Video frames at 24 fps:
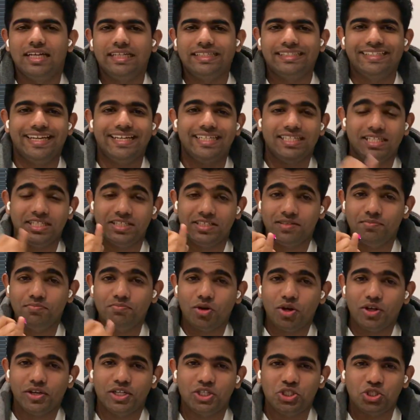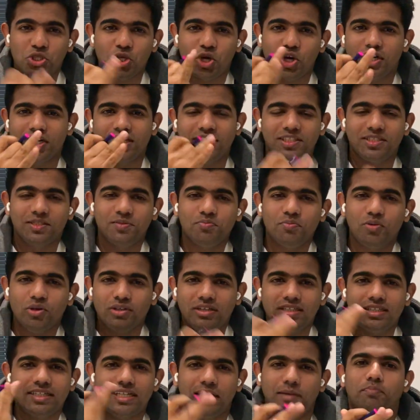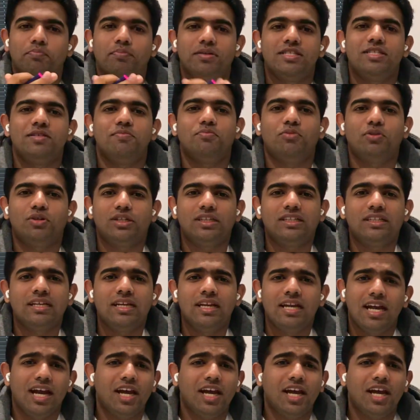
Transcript: gait is important, shoulder is important, hip is important,